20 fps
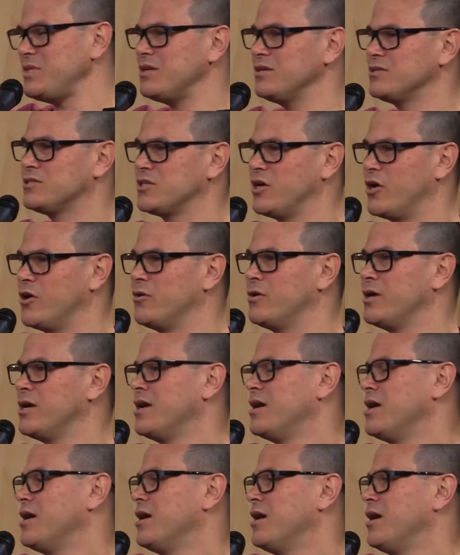So
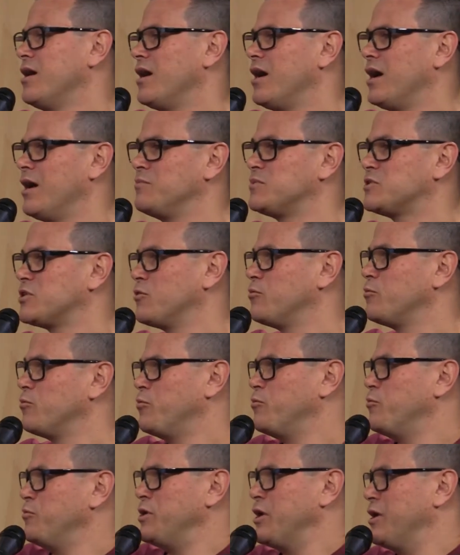
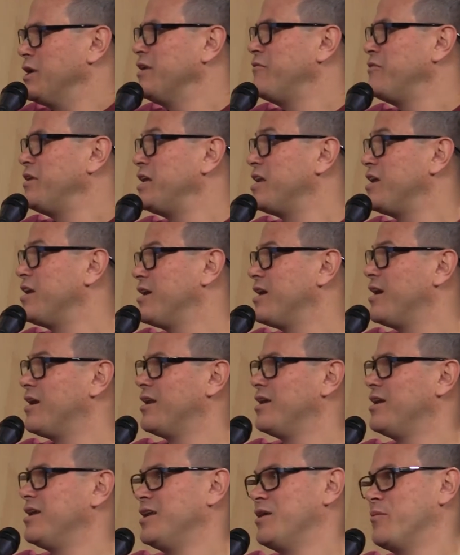living in
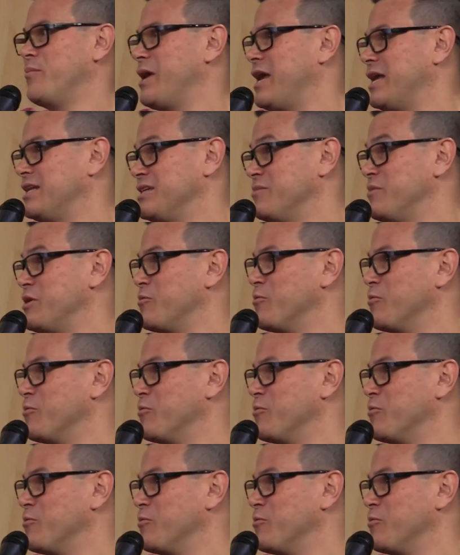a pandemic